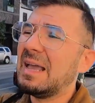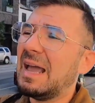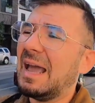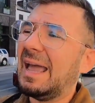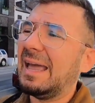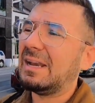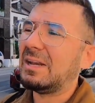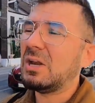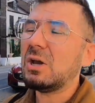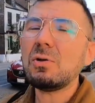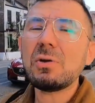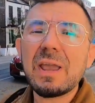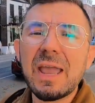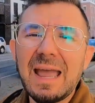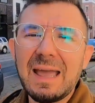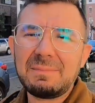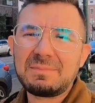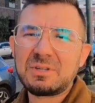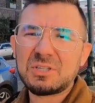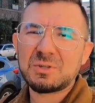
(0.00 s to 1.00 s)
And no
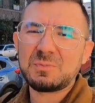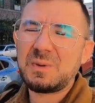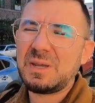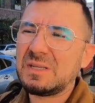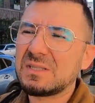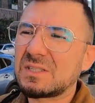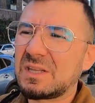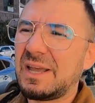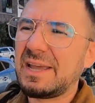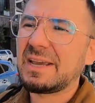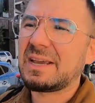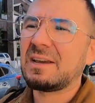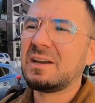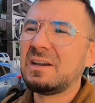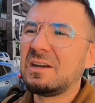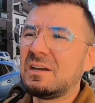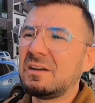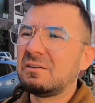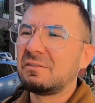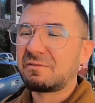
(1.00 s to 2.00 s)
cap just means like
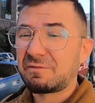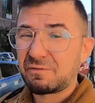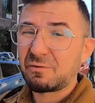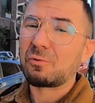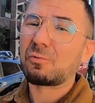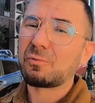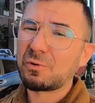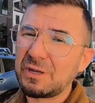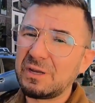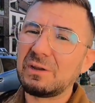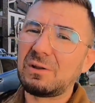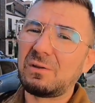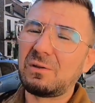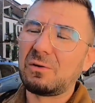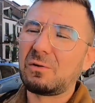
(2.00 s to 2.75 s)
for real,